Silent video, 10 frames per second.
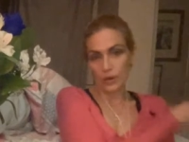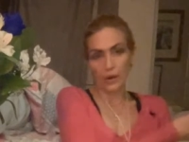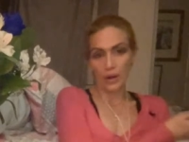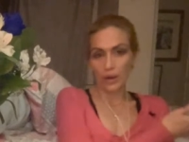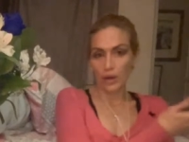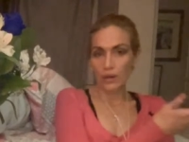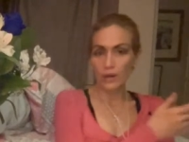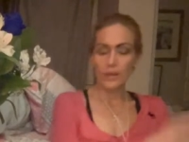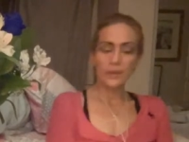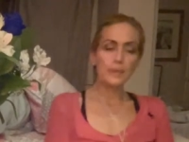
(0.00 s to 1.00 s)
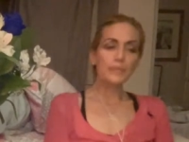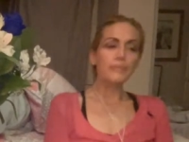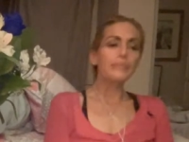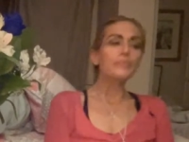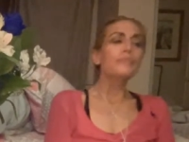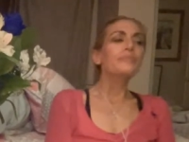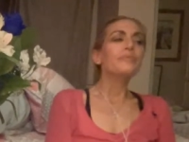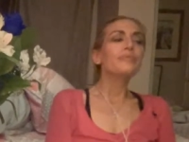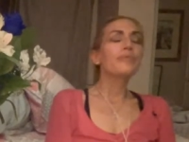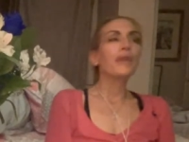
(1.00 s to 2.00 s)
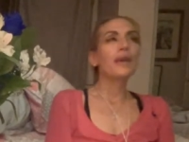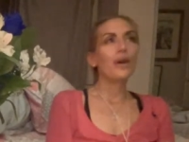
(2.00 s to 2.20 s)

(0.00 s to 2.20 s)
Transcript: know how long. He